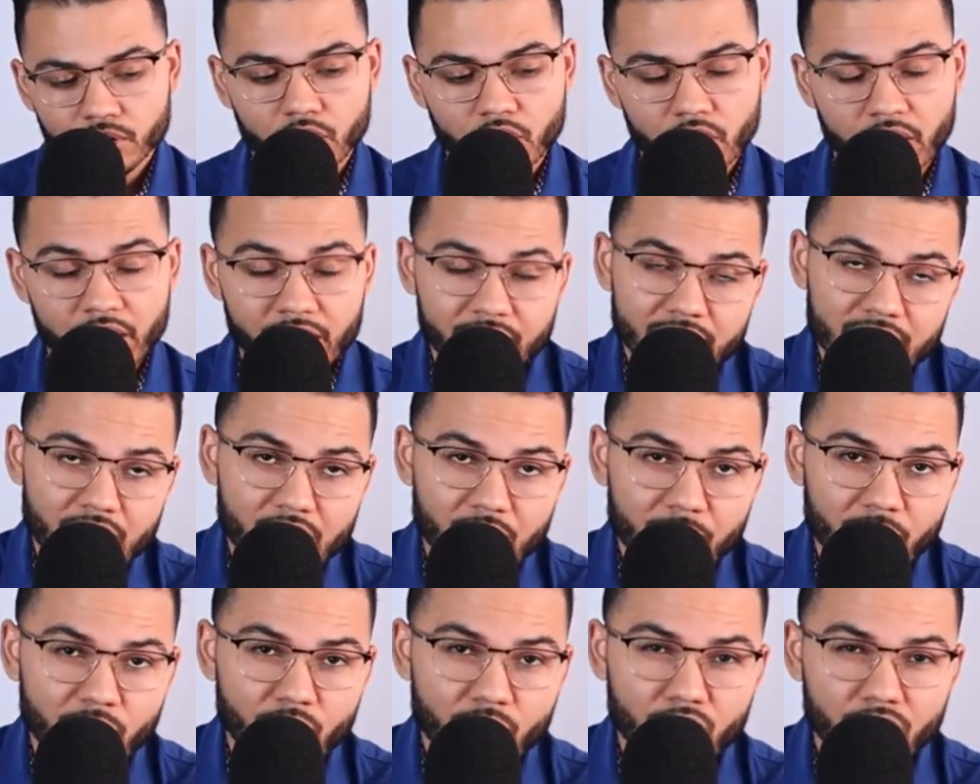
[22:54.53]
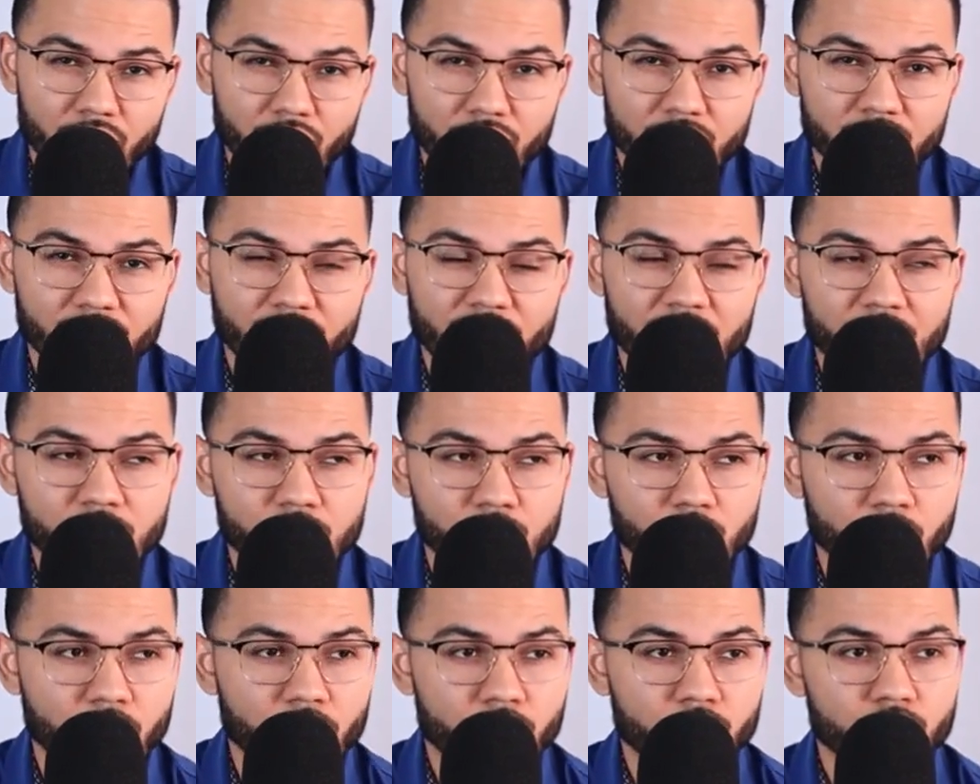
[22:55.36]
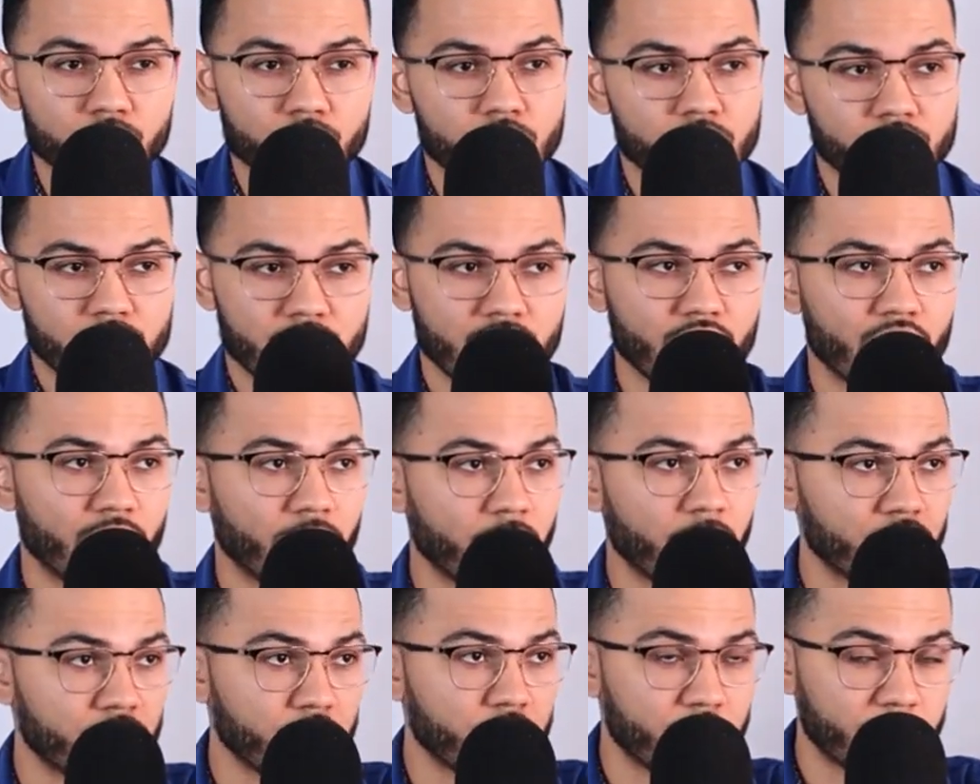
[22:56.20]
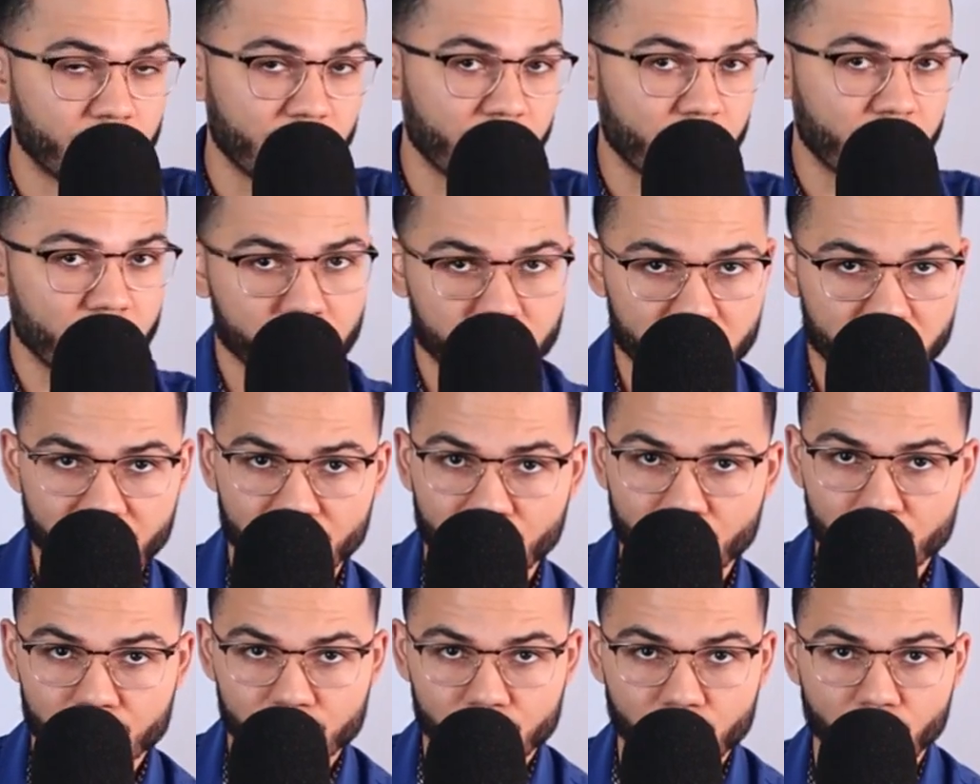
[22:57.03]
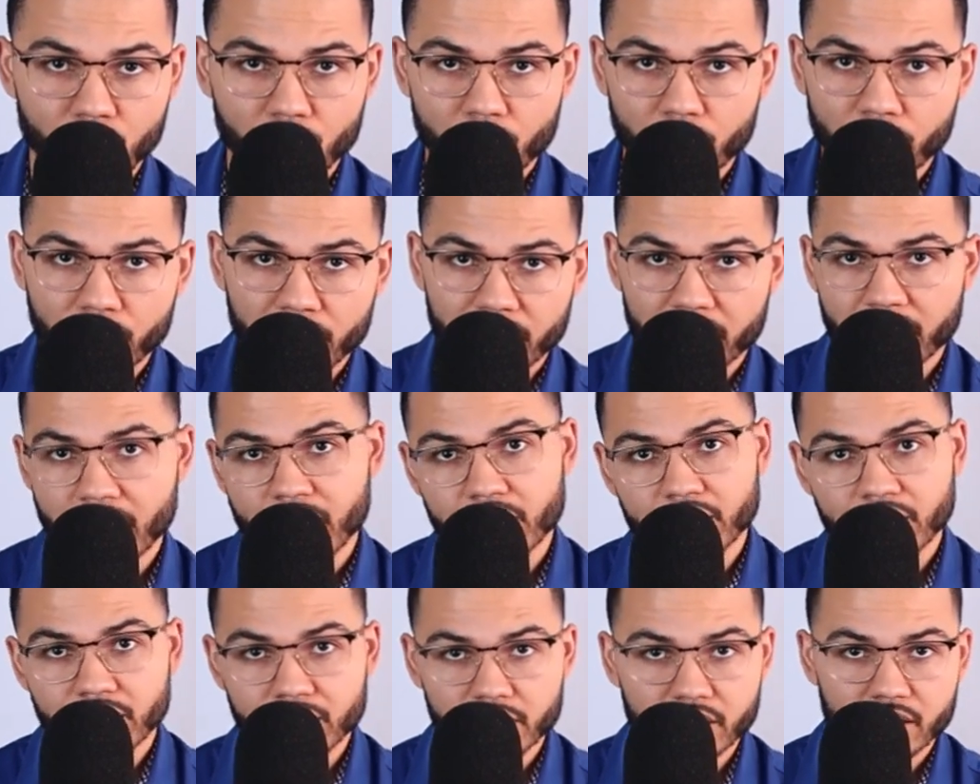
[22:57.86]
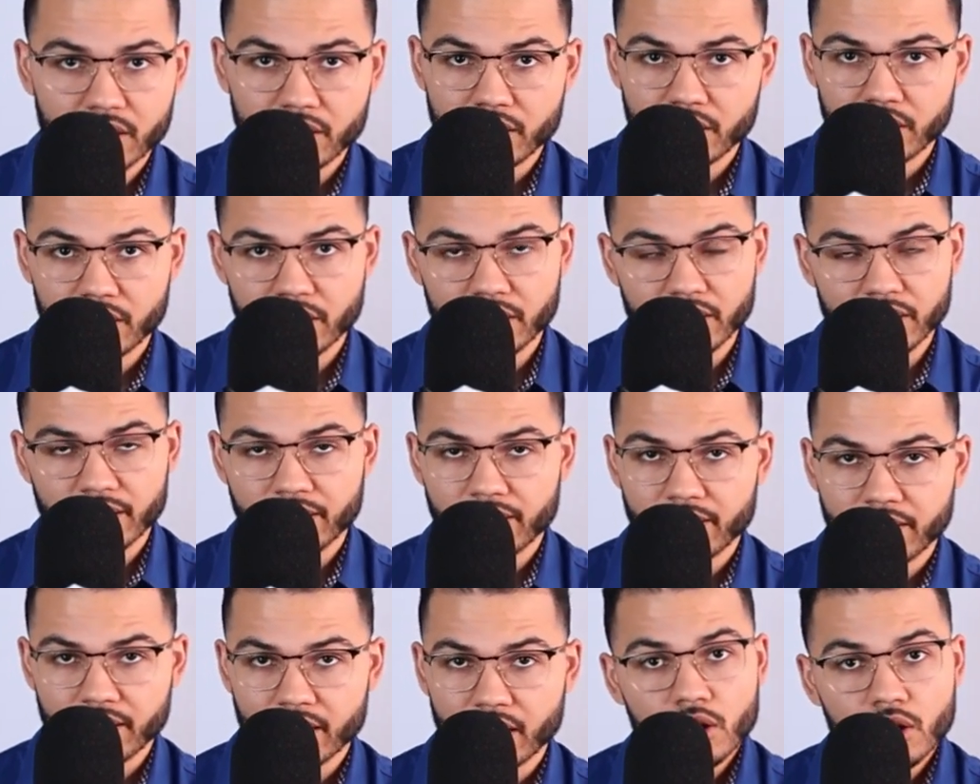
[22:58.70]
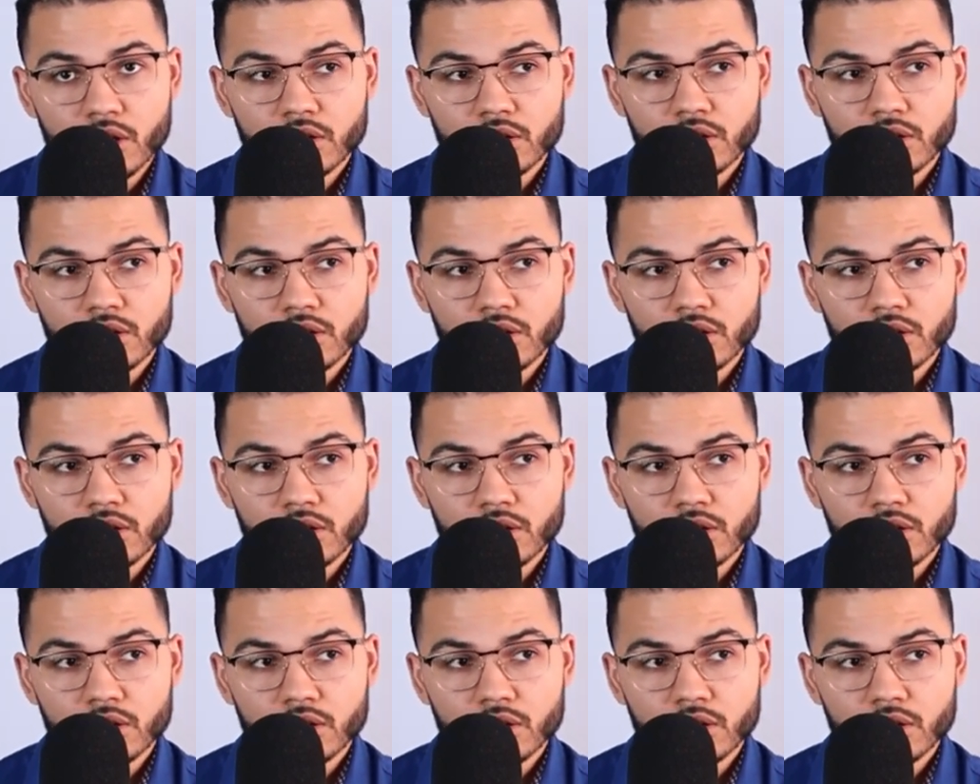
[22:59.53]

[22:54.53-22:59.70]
and it's not going to be one of those events where you just hear a bunch of speakers give their story and how they did it and da da da.